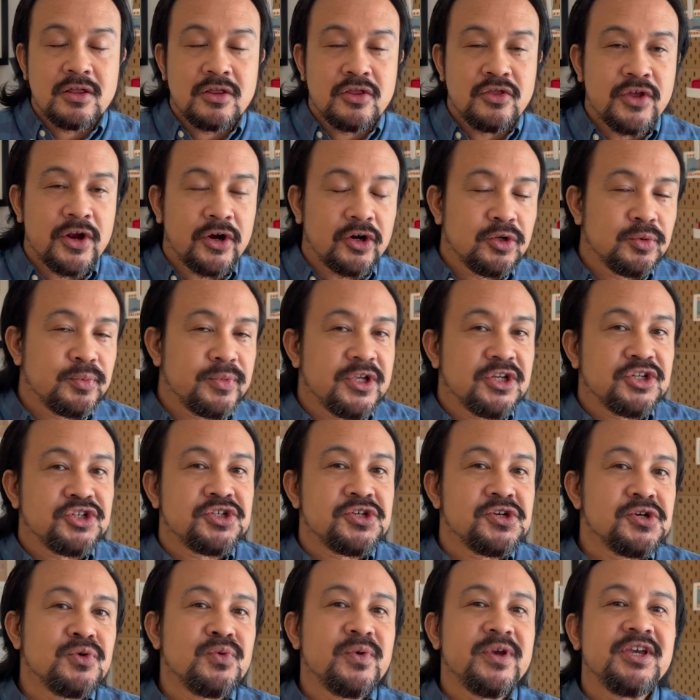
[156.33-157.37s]
There'll be
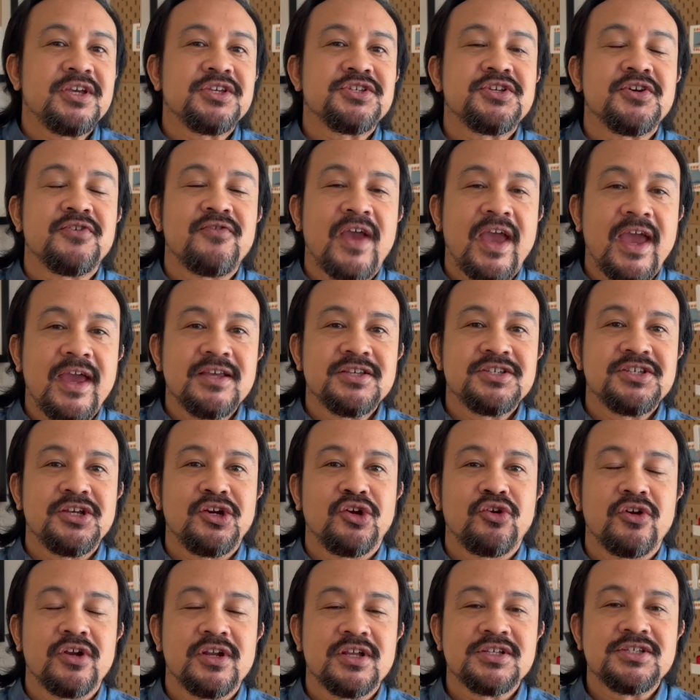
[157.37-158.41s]
2 weeks of
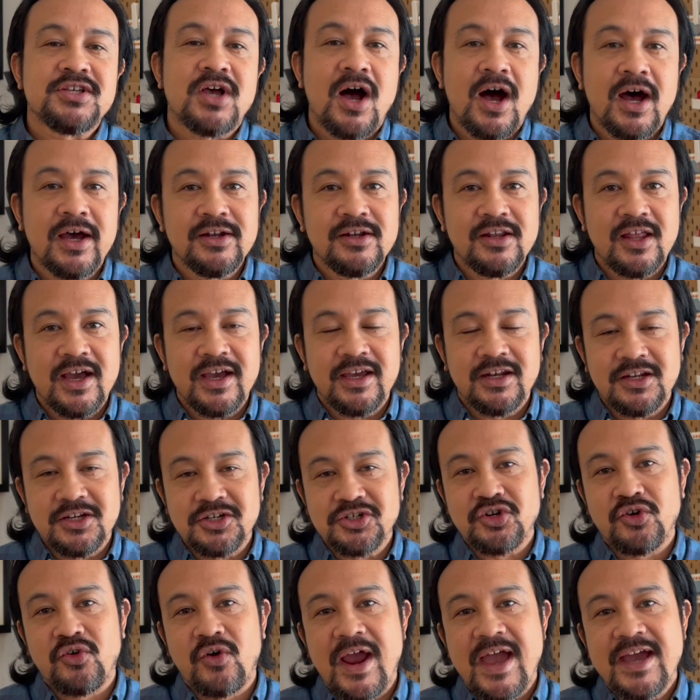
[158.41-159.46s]
asynchronous online
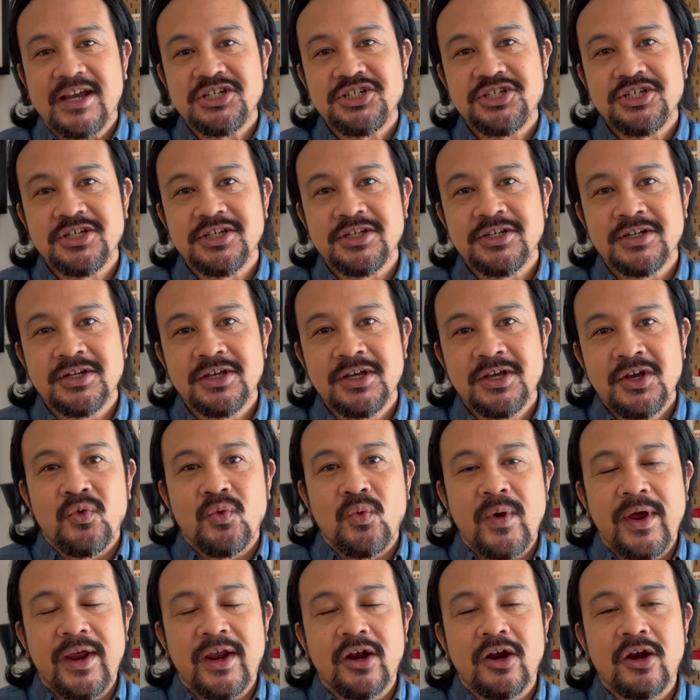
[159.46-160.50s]
interaction
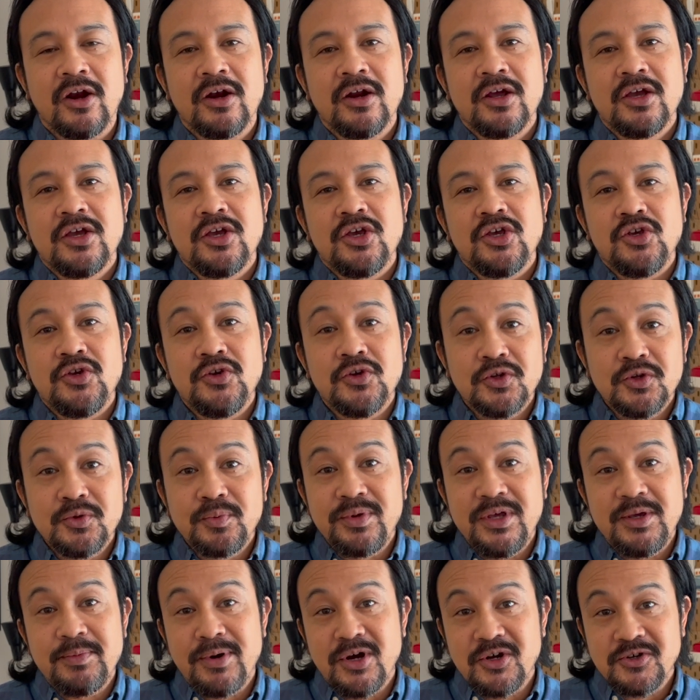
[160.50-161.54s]
where you'll
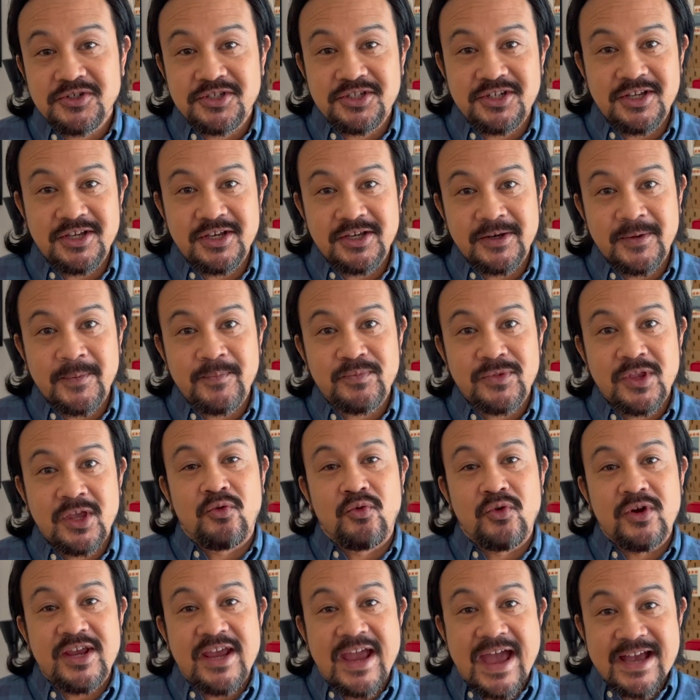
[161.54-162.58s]
be posting
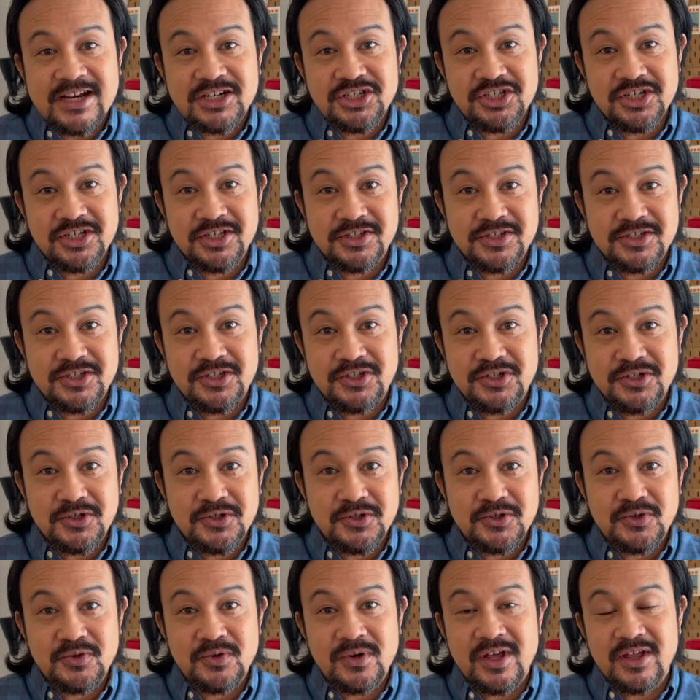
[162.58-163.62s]
reactions
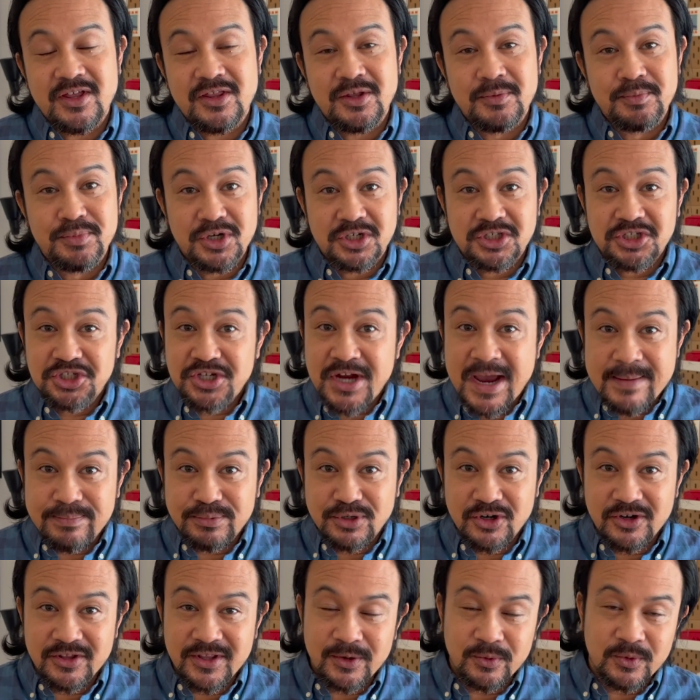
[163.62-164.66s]
to the book's
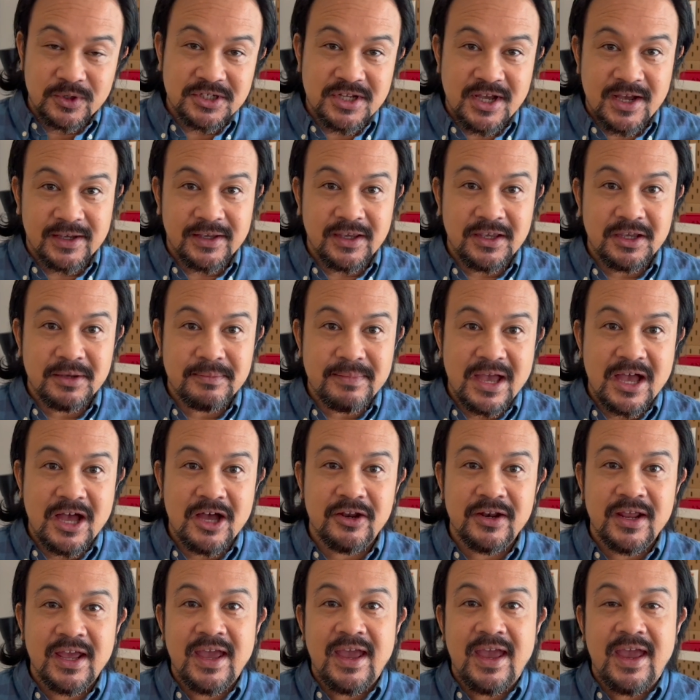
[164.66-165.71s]
chapter that we're talking
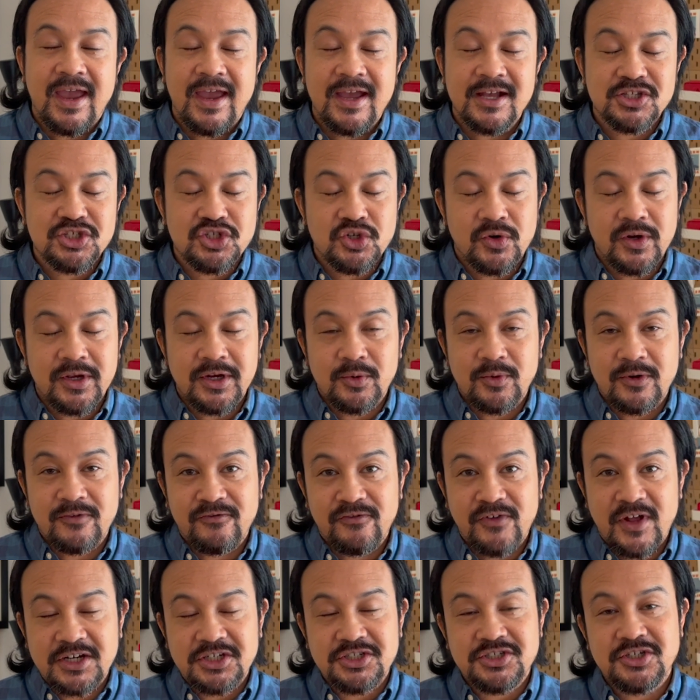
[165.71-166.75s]
about, answering
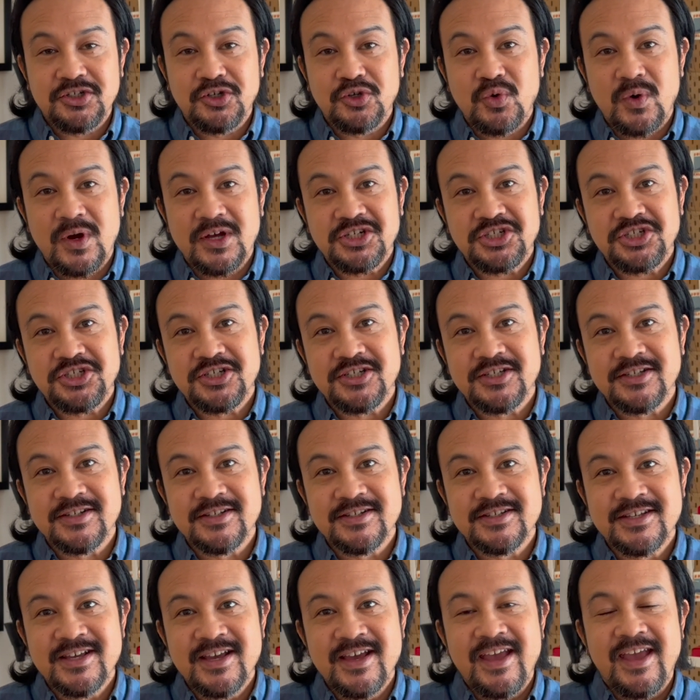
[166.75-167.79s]
reflection
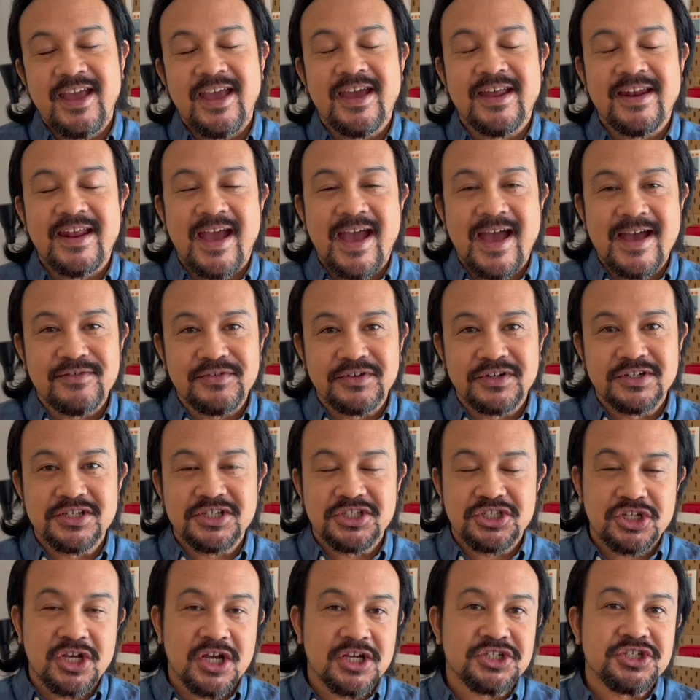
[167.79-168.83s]
questions, and having
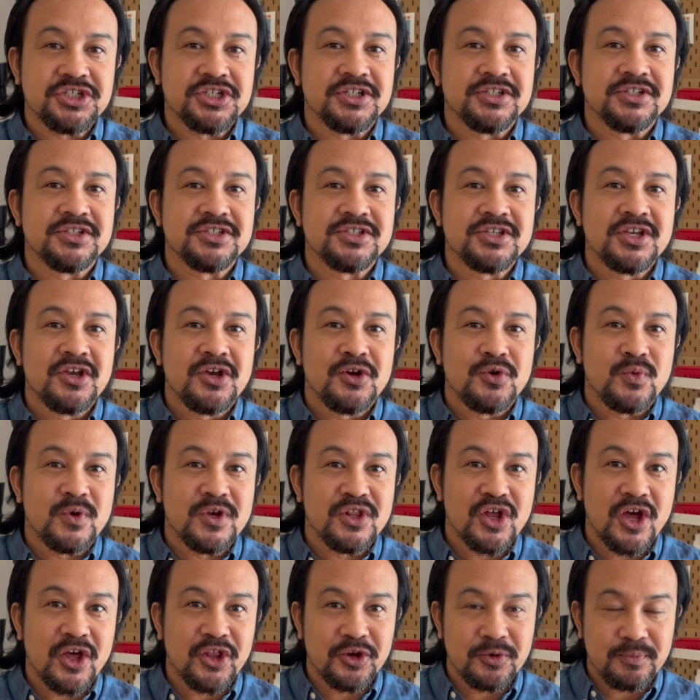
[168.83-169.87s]
discussions
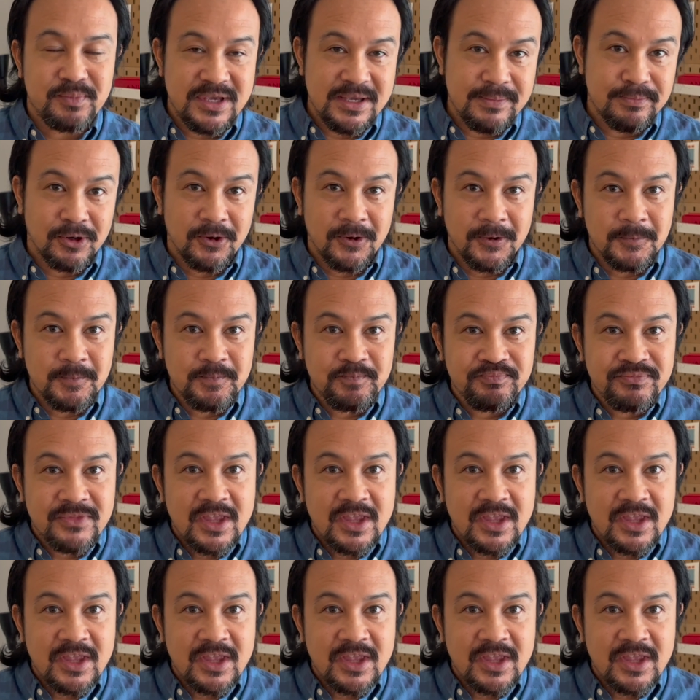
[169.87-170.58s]
with other people.